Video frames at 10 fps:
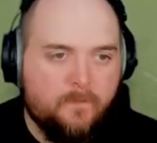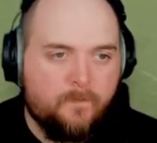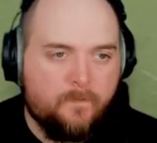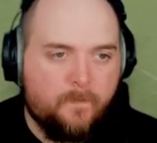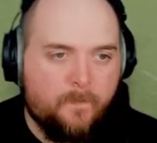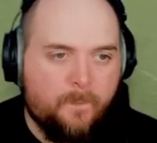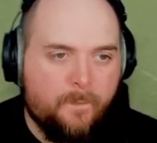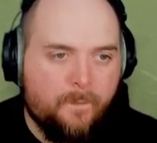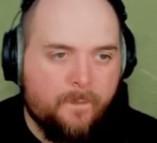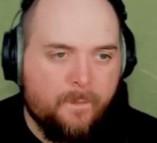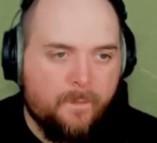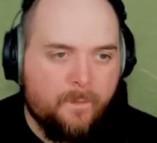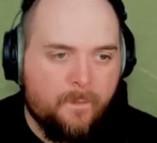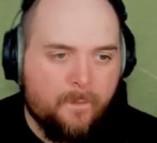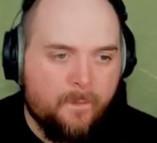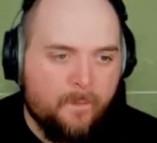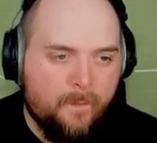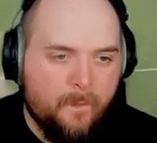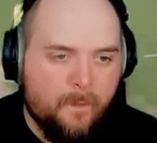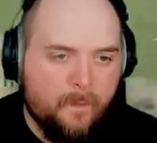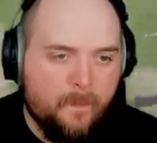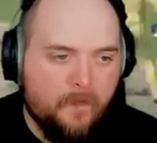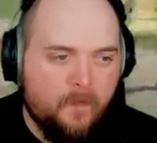(silence)